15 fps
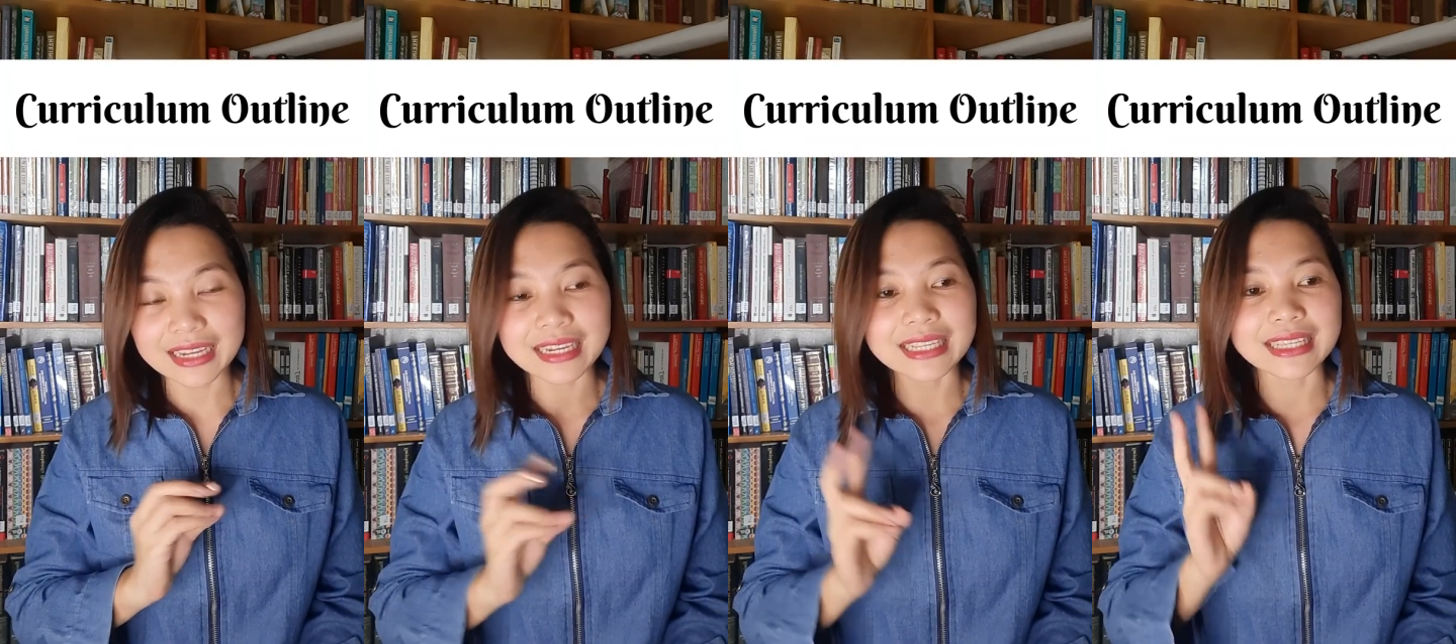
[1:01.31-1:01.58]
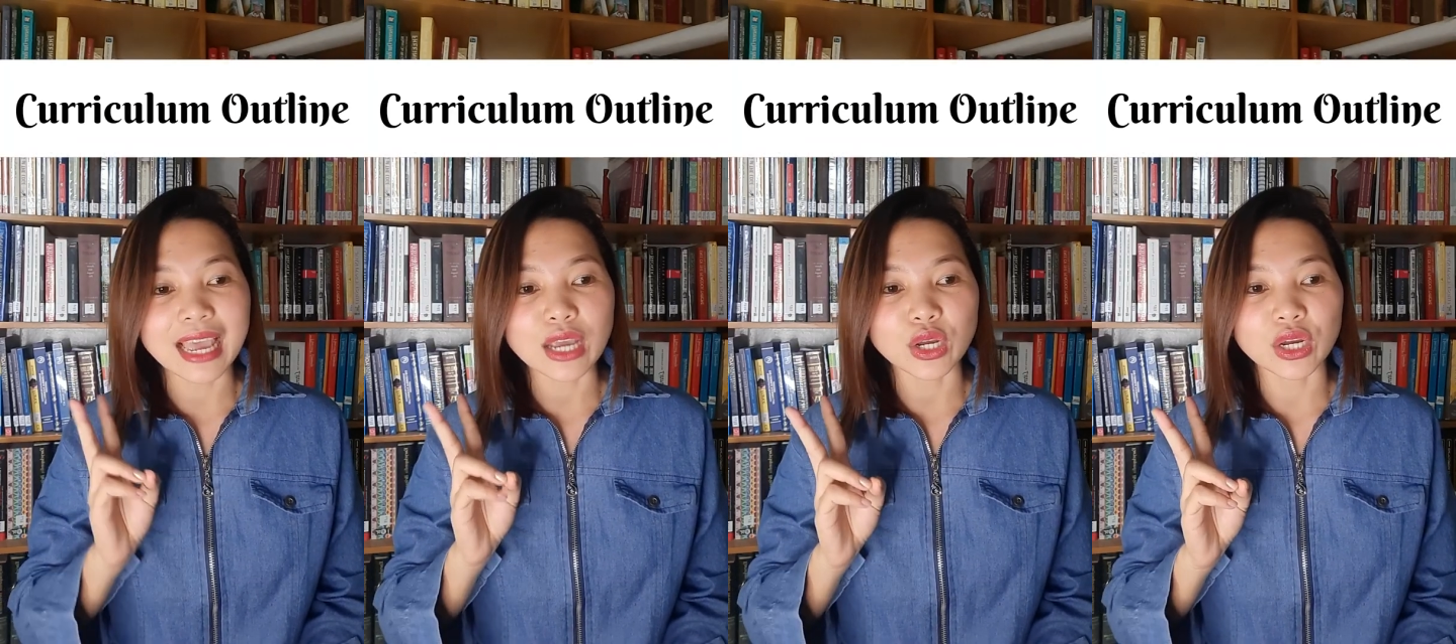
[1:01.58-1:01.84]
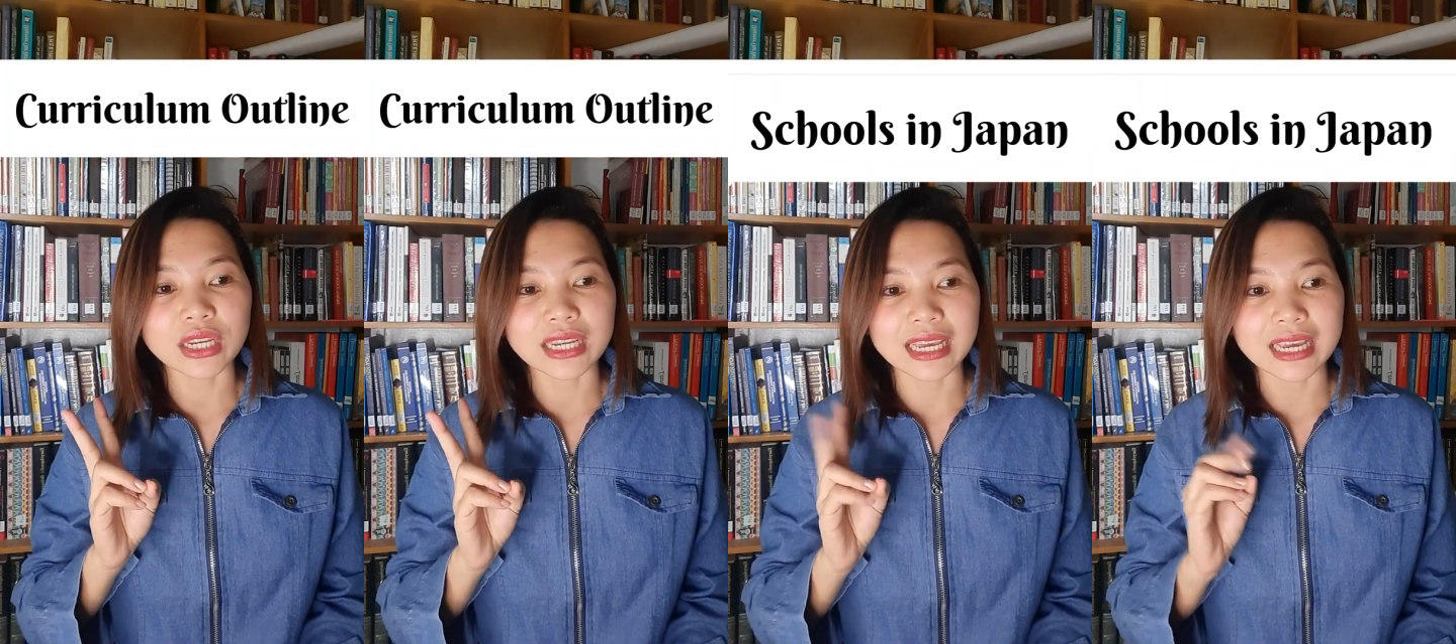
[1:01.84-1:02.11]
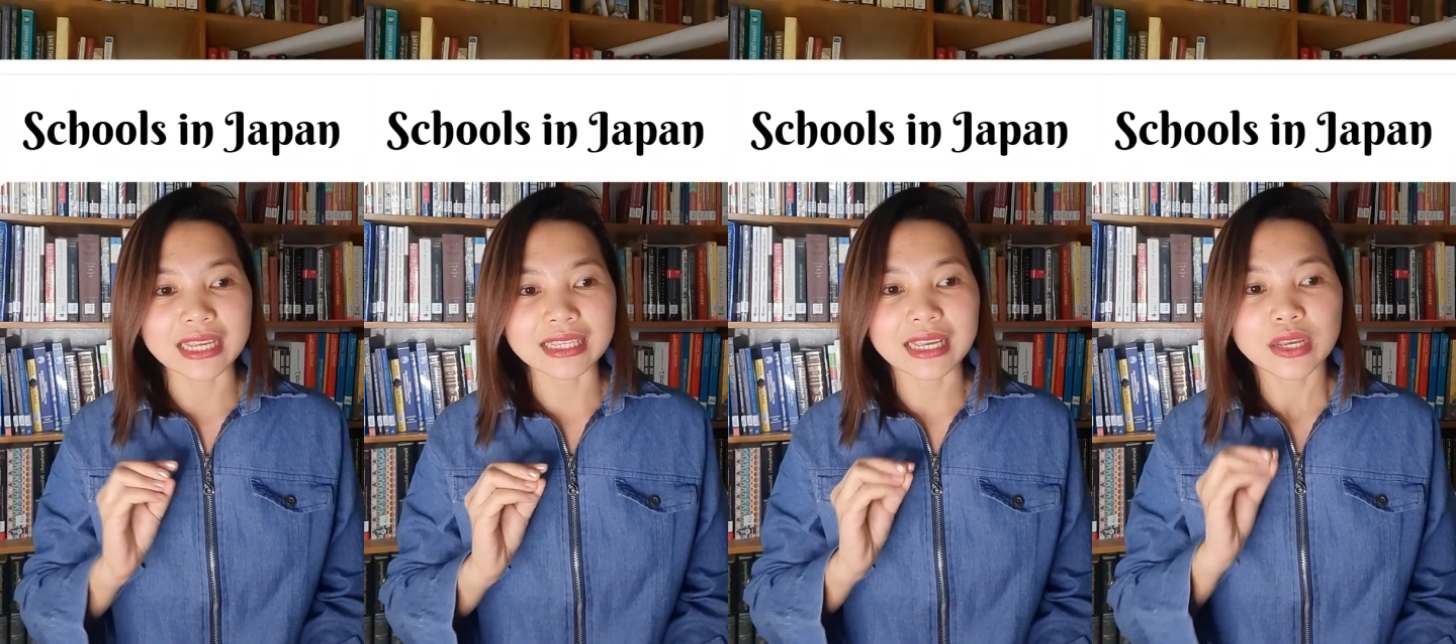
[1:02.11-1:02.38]
the second
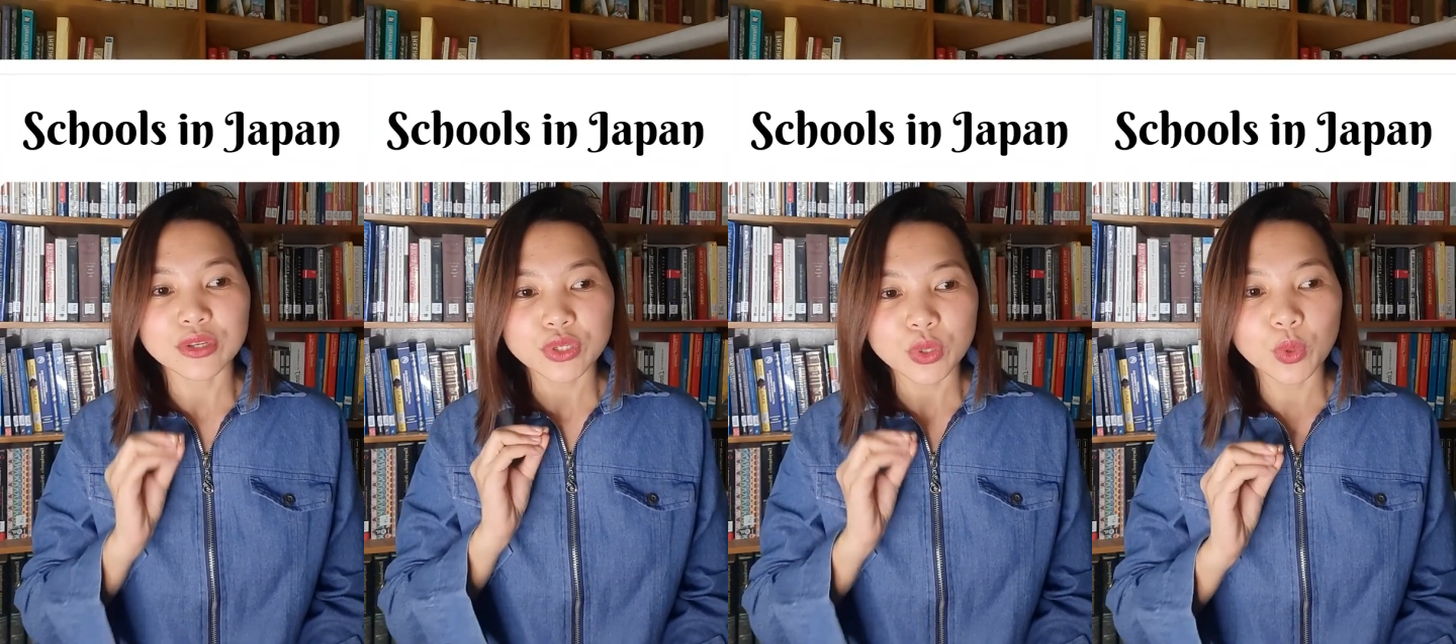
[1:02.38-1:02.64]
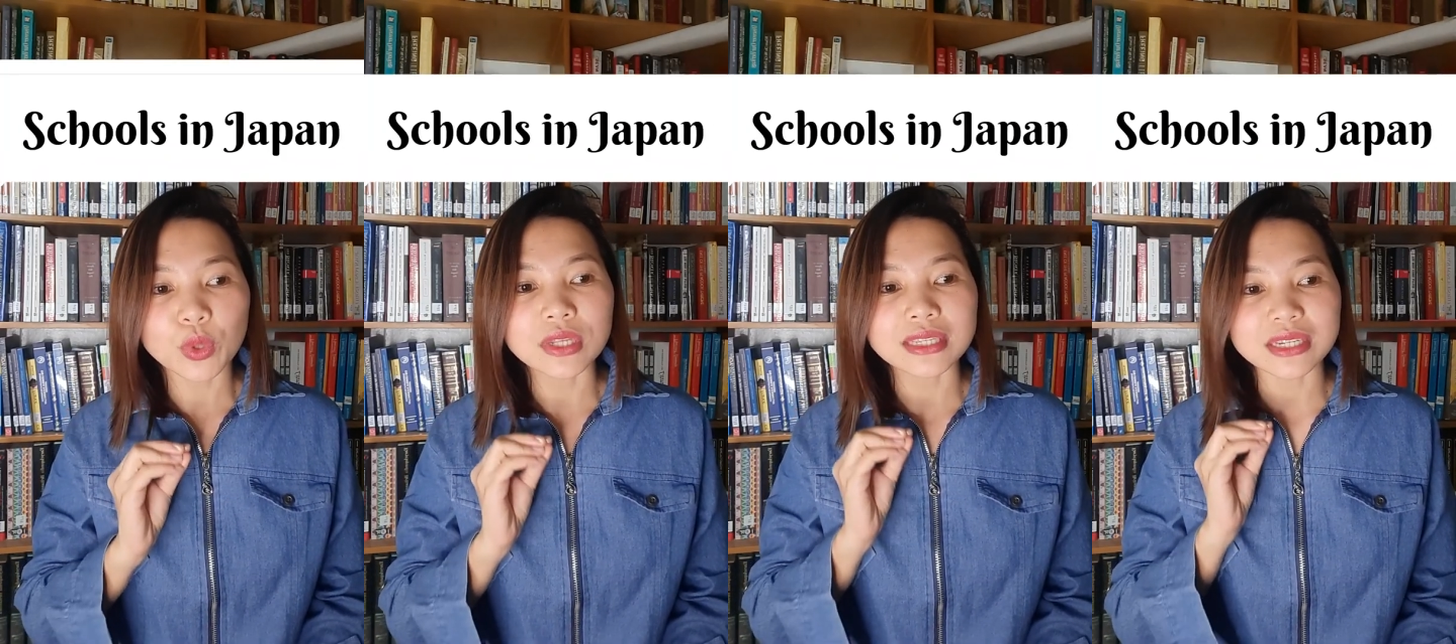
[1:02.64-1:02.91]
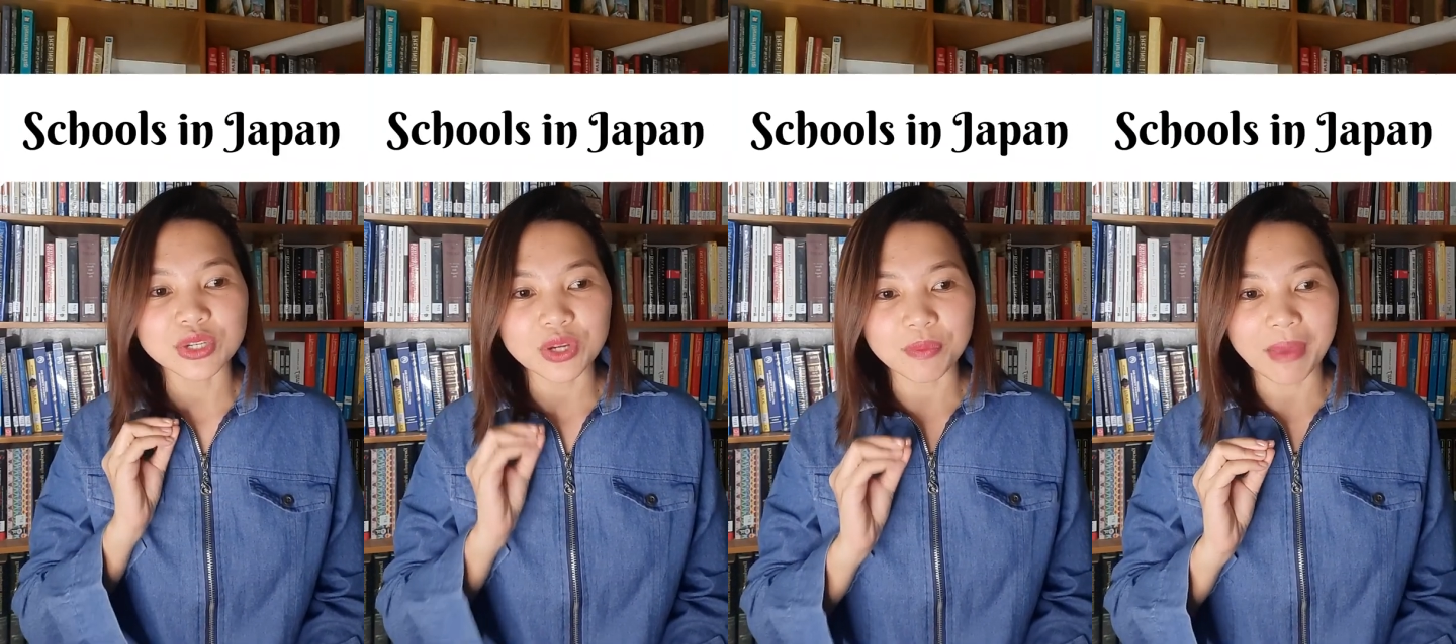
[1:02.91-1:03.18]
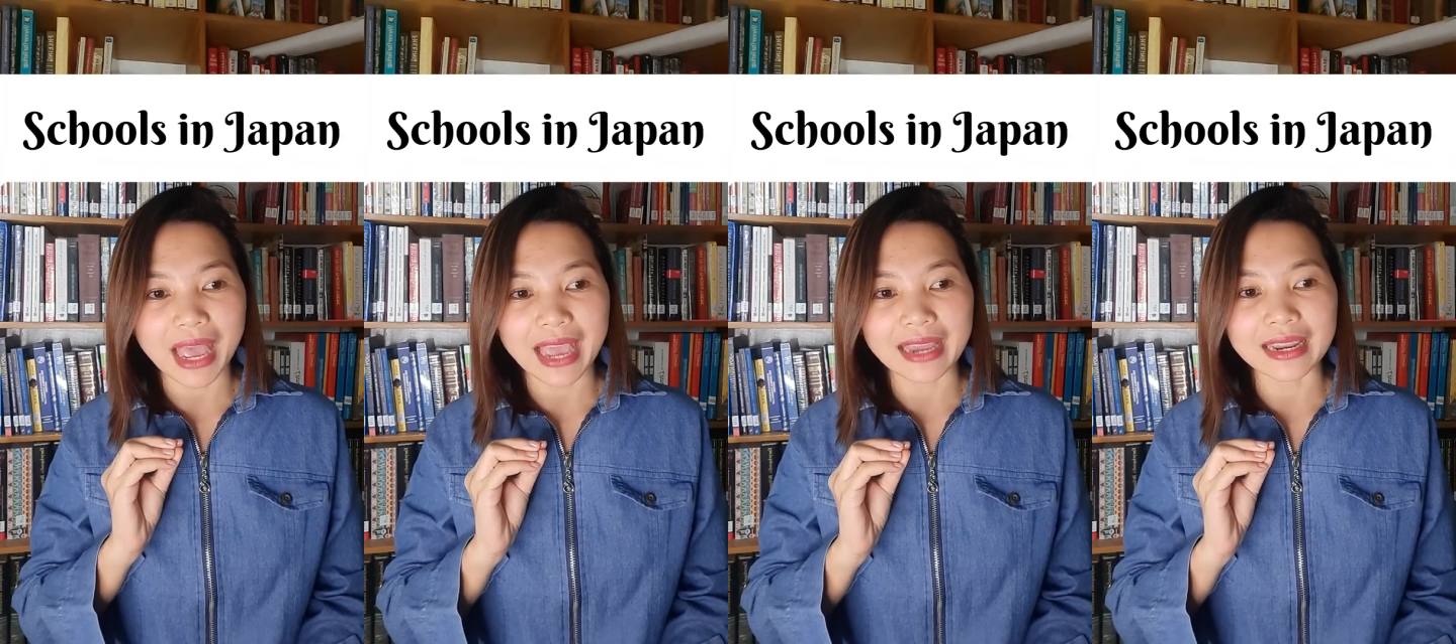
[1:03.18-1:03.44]
is schools in
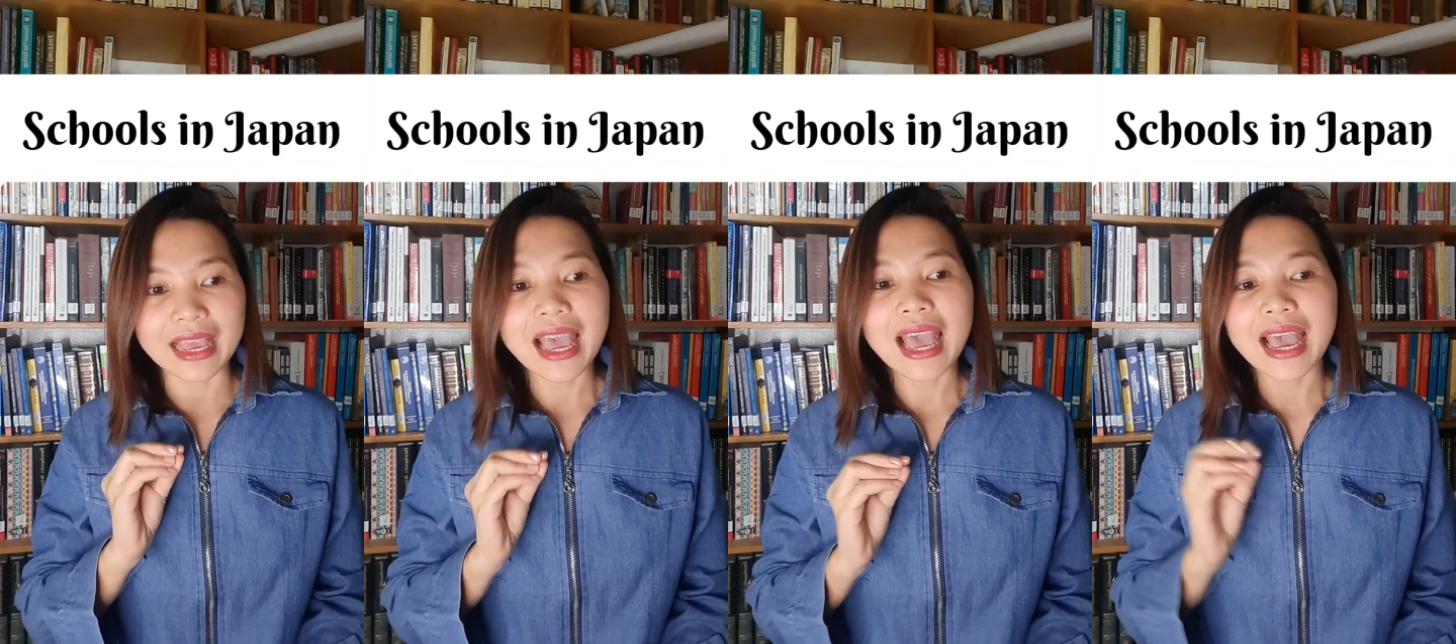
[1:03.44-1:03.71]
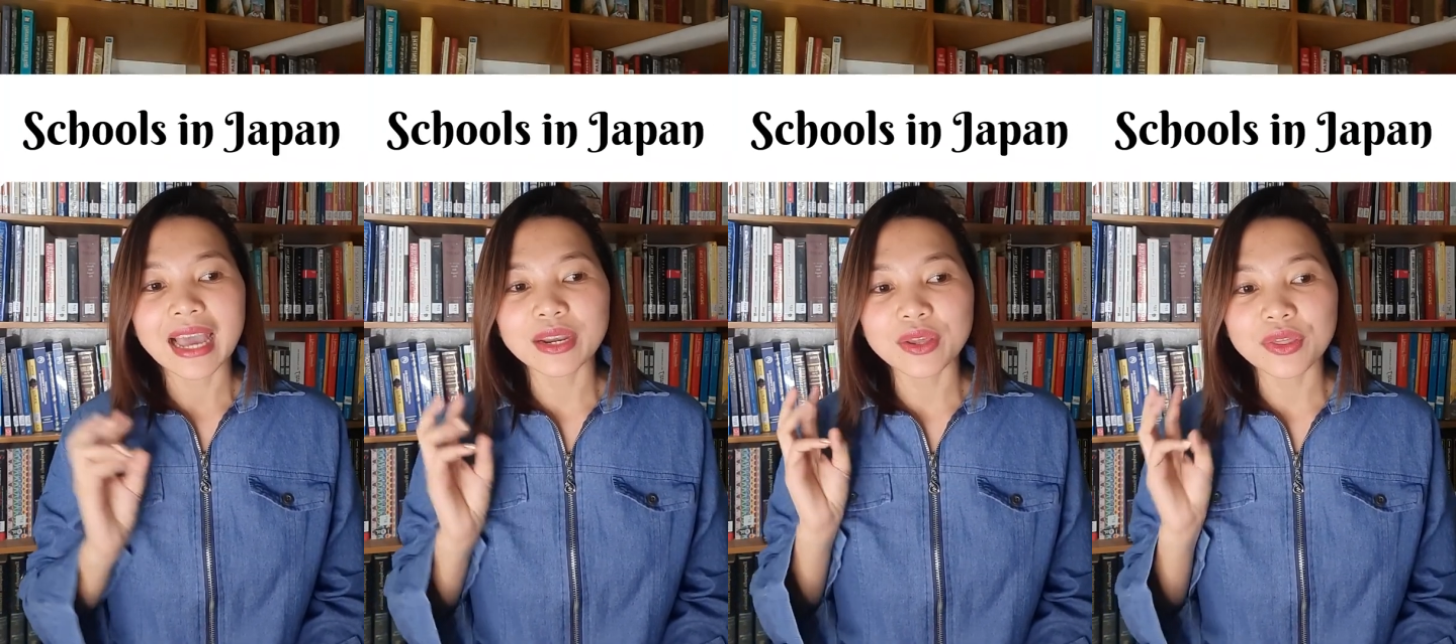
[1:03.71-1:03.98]
Japan, and